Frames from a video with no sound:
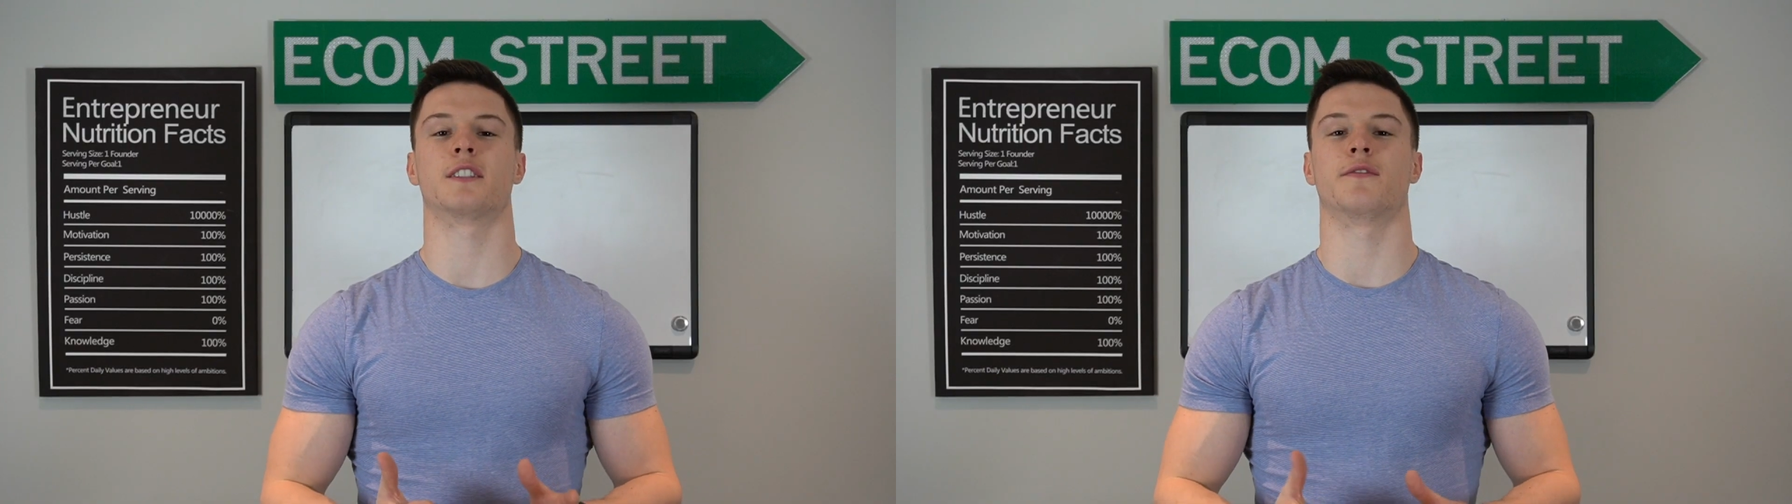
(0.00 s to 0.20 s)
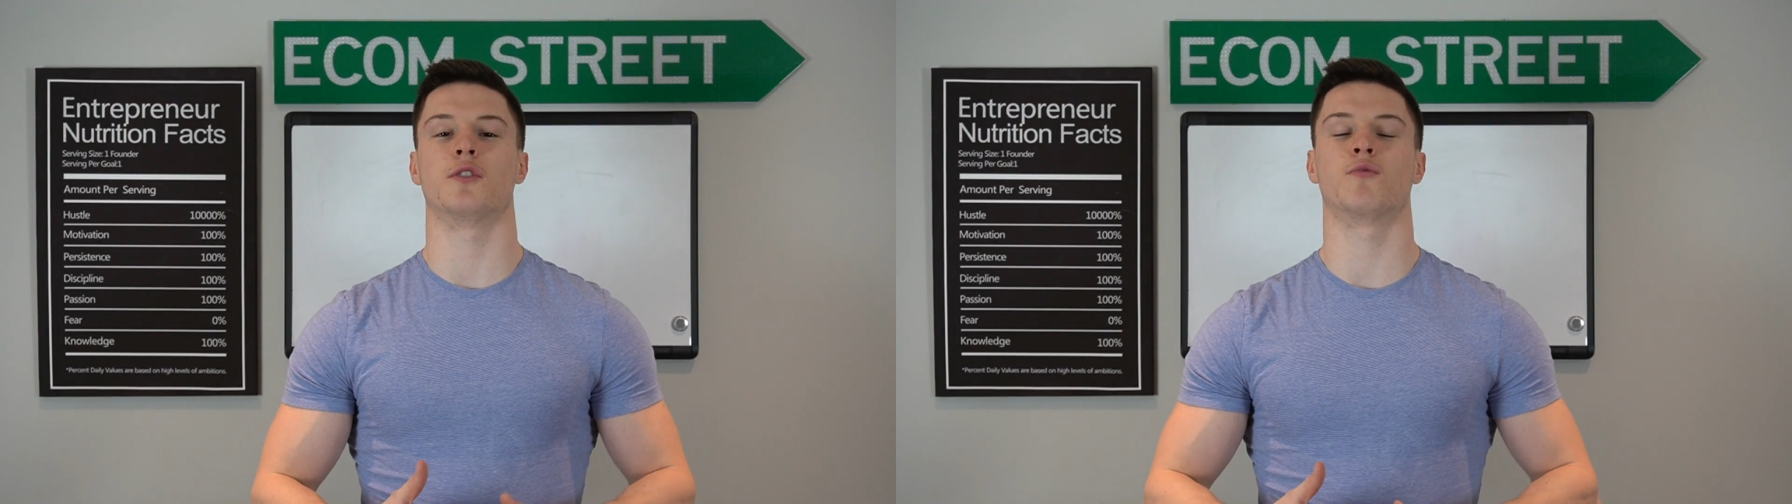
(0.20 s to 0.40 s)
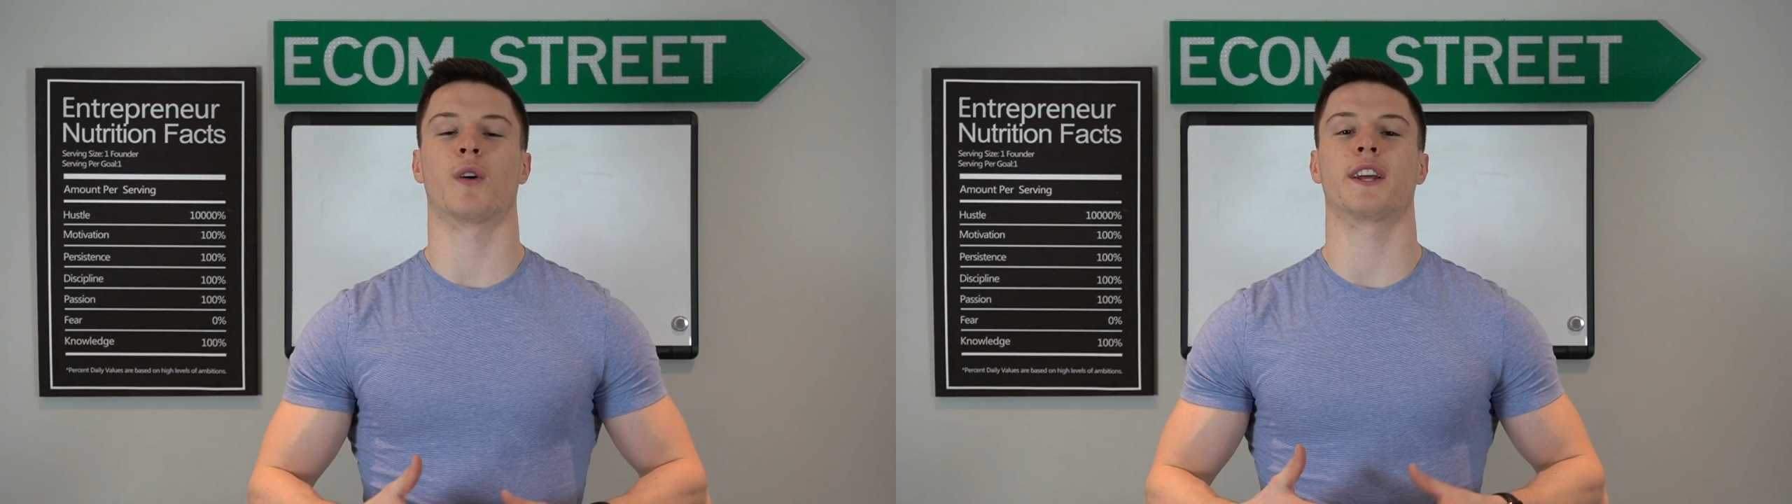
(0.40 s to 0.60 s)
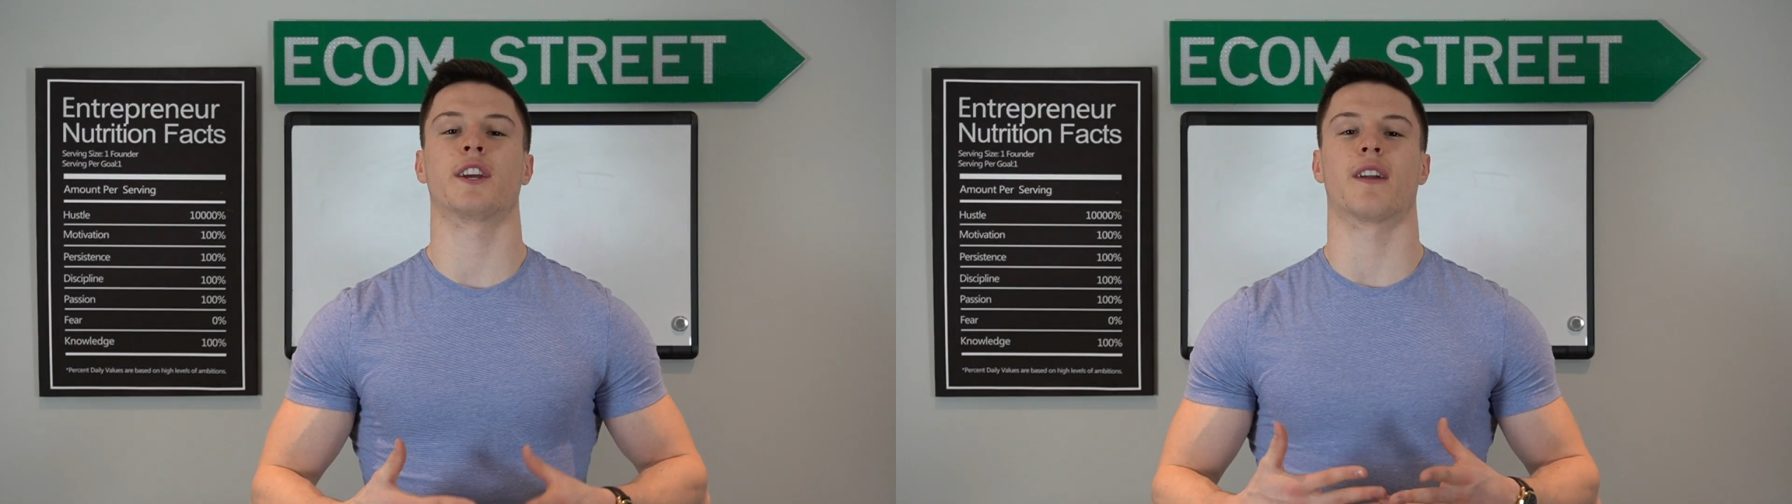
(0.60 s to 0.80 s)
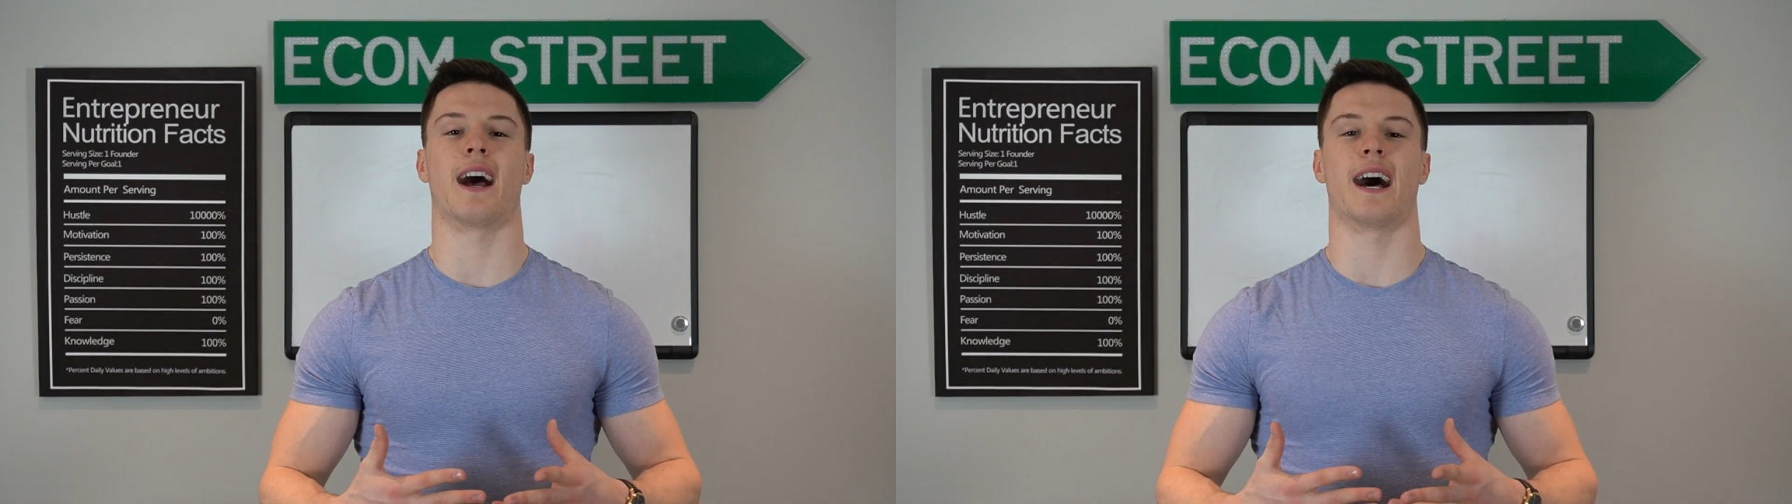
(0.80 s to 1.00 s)
of you running
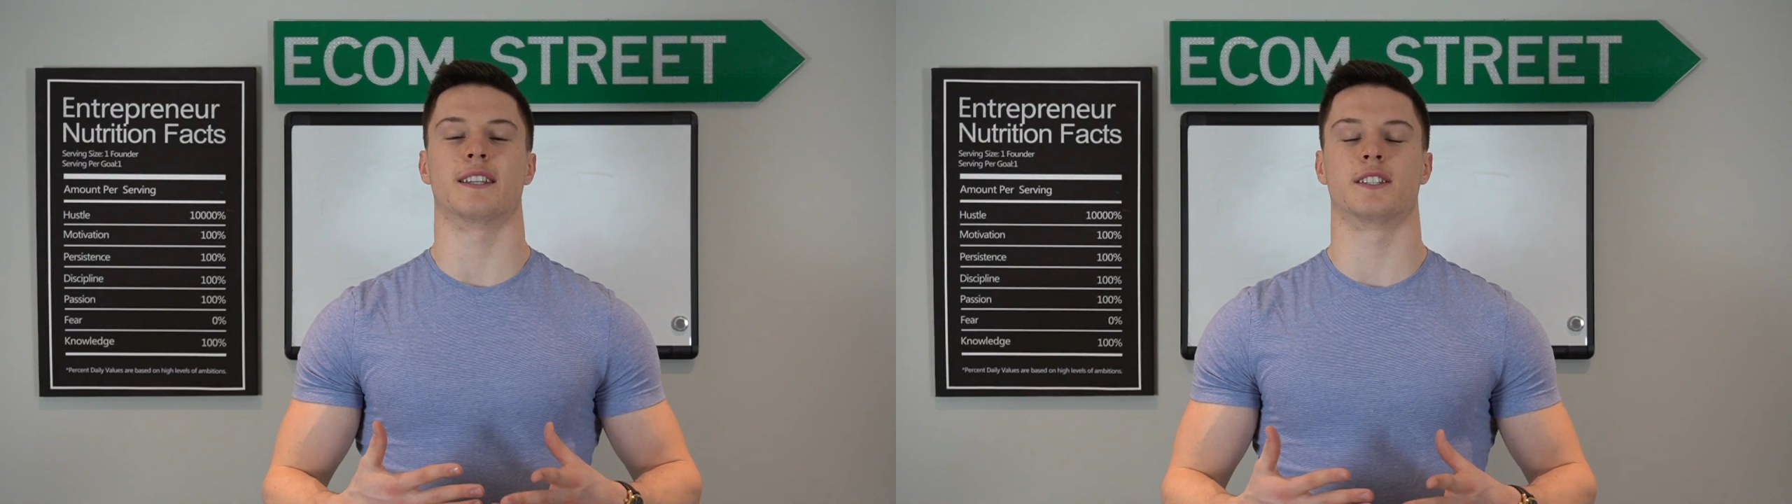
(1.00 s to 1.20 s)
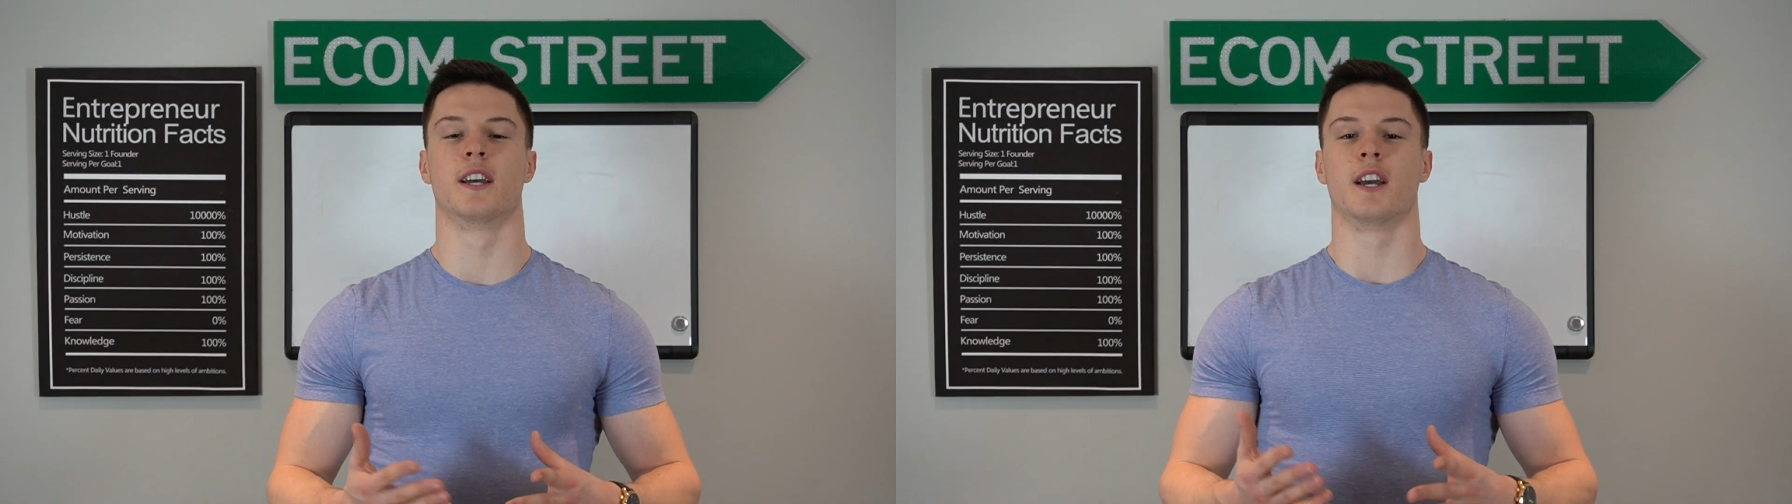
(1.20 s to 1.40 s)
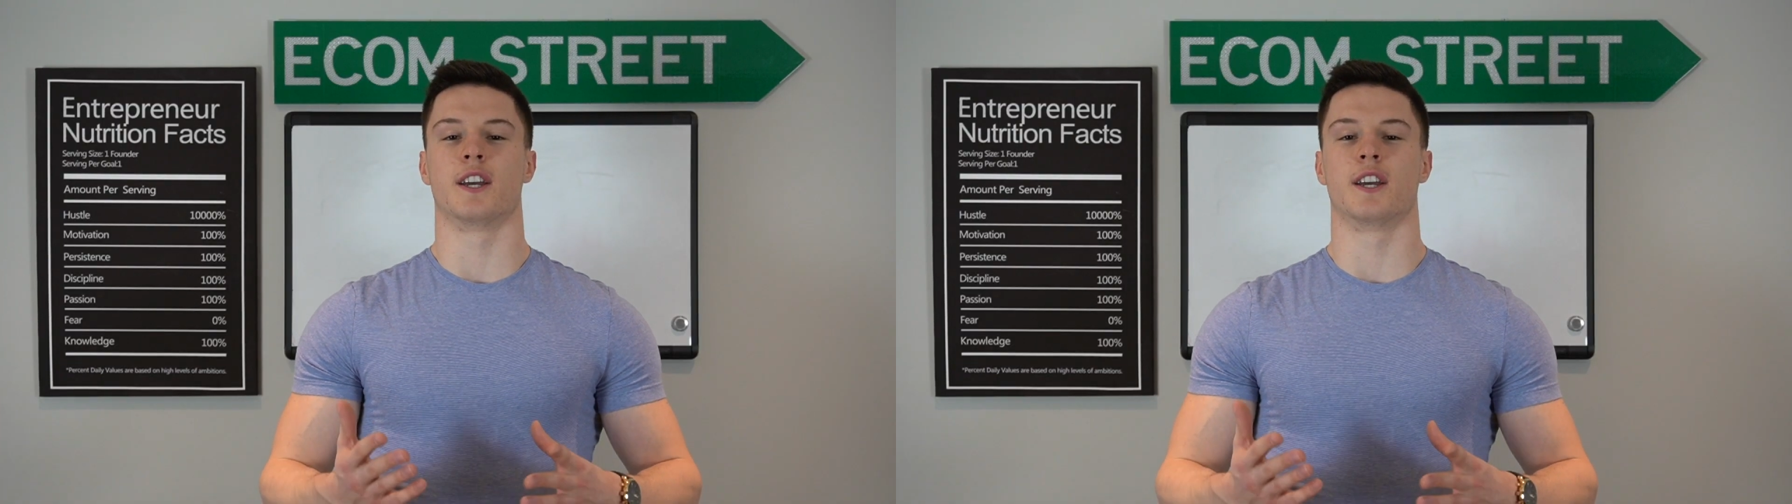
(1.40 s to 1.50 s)
your ads,